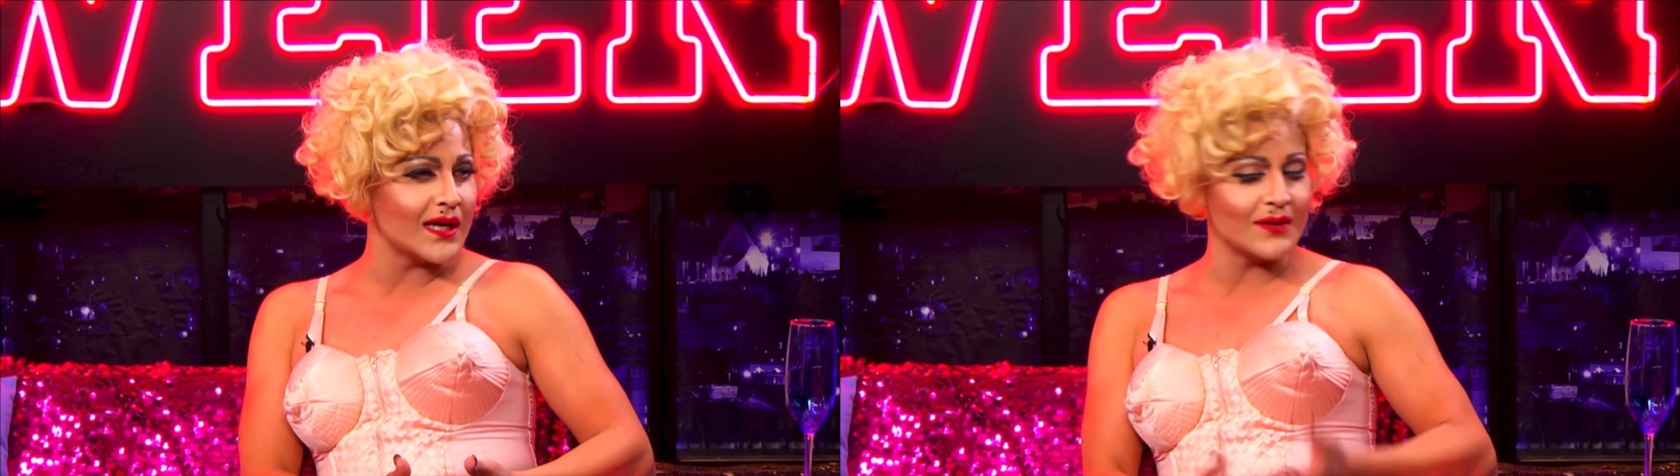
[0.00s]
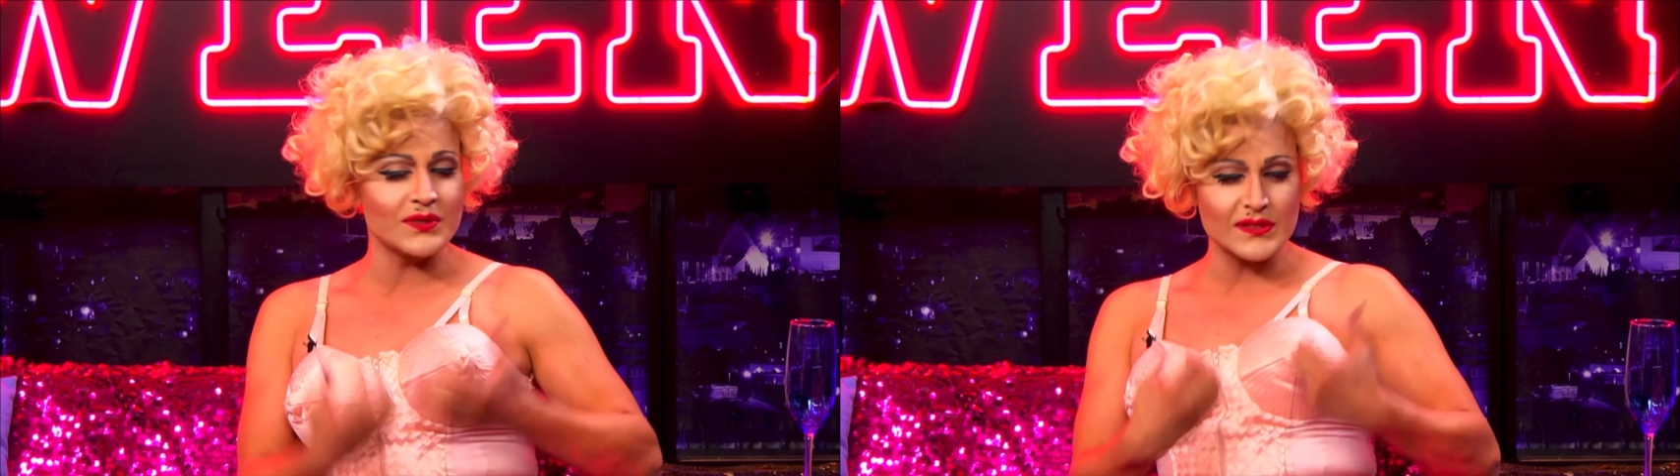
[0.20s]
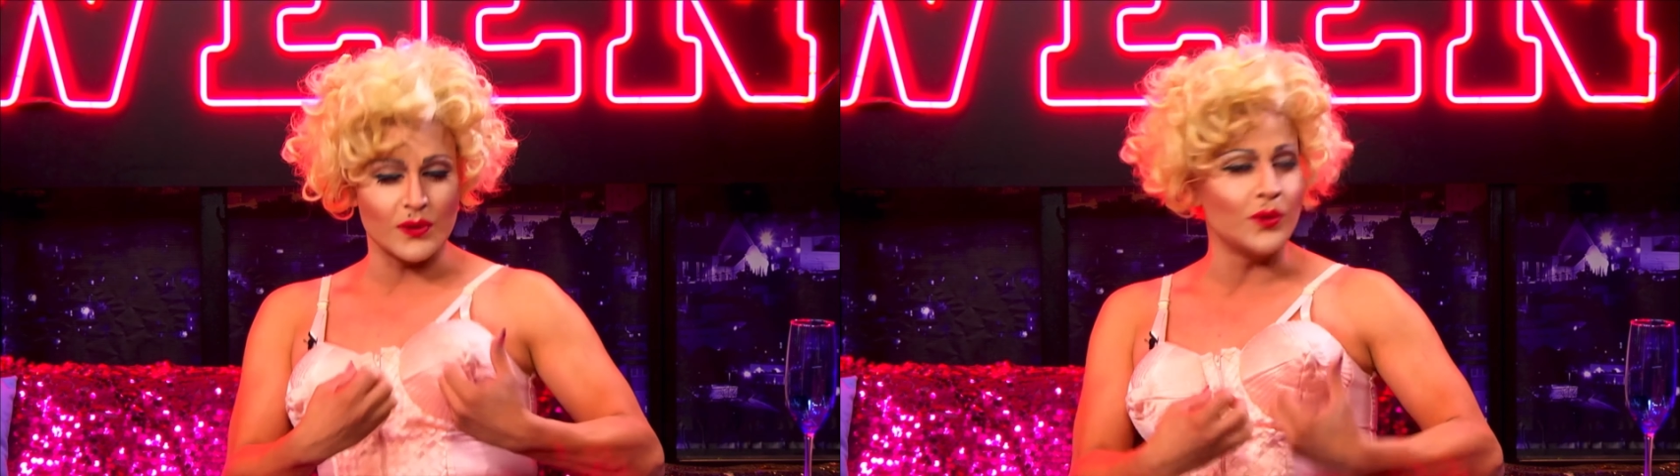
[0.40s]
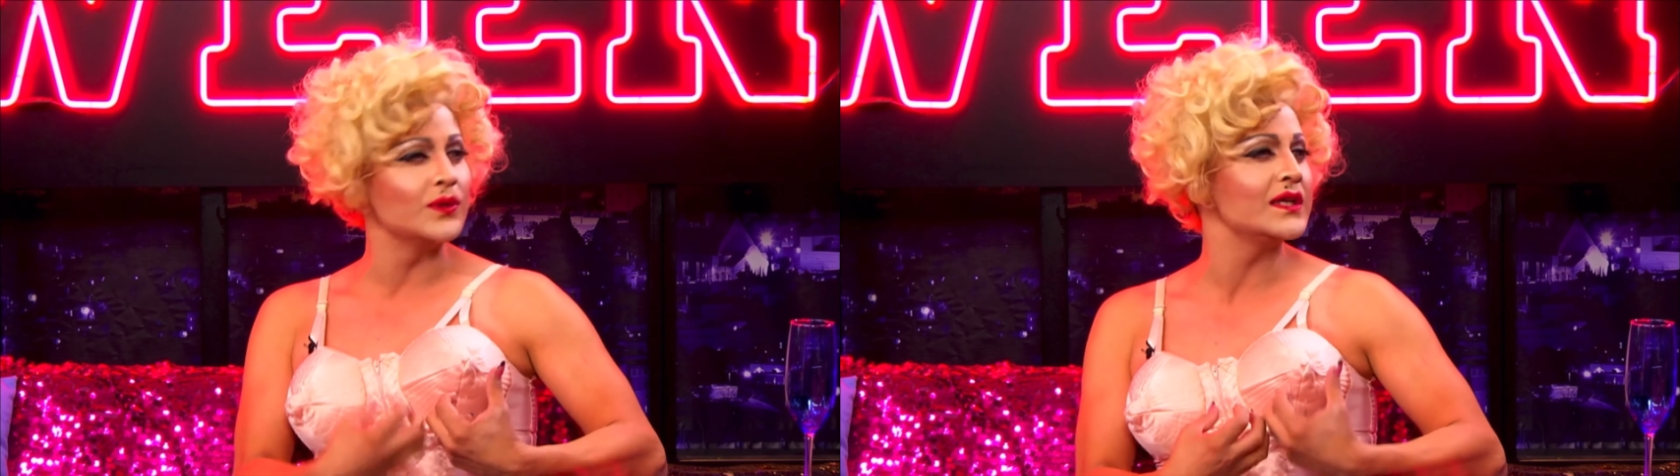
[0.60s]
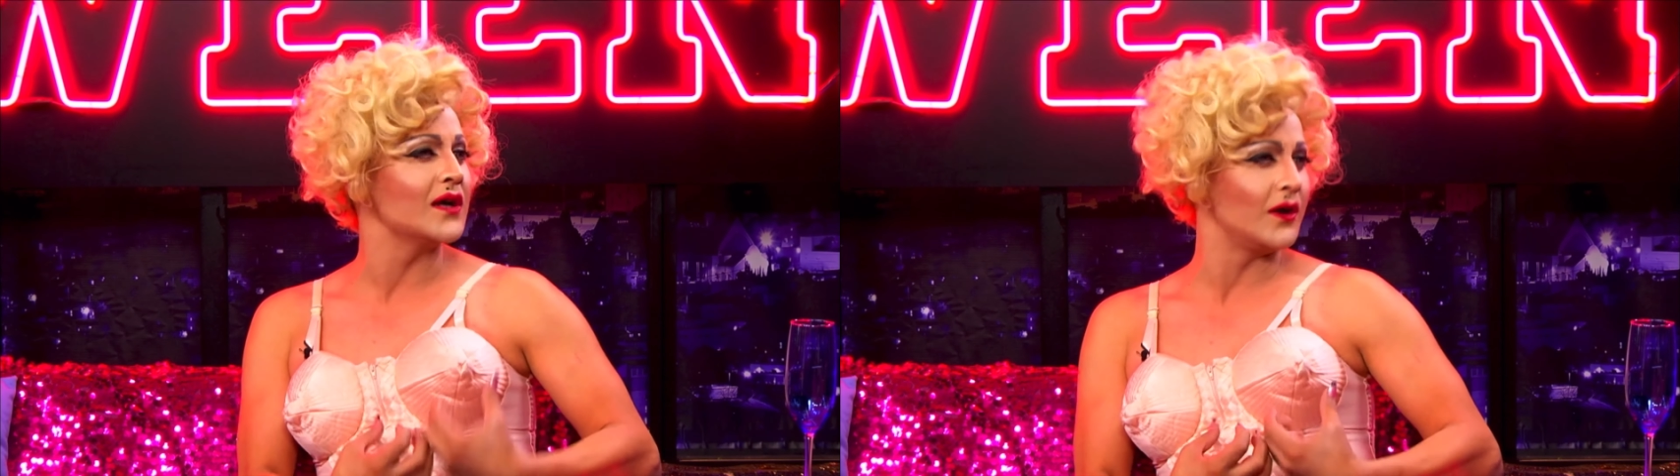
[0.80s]
I was just
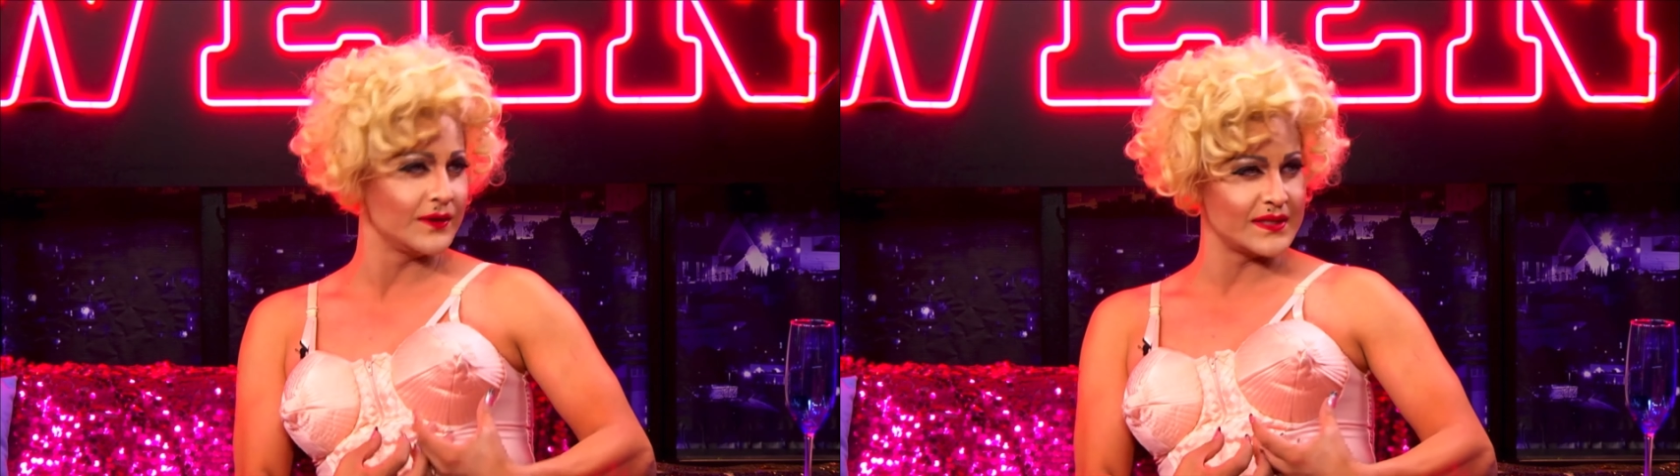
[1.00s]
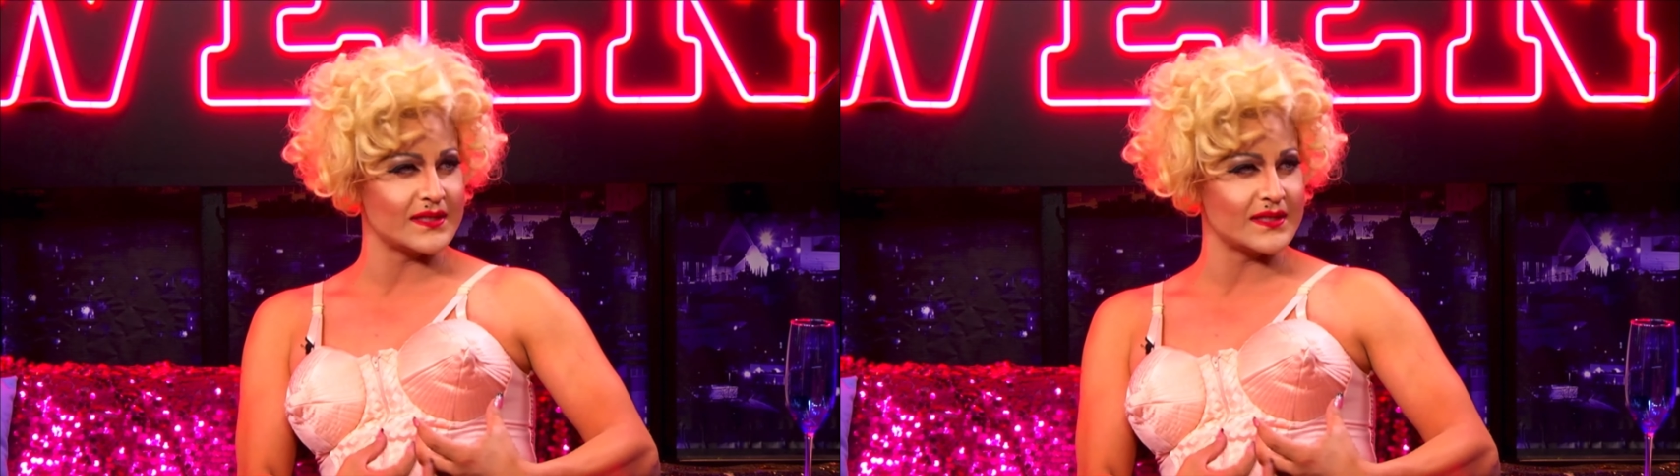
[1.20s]
holding all this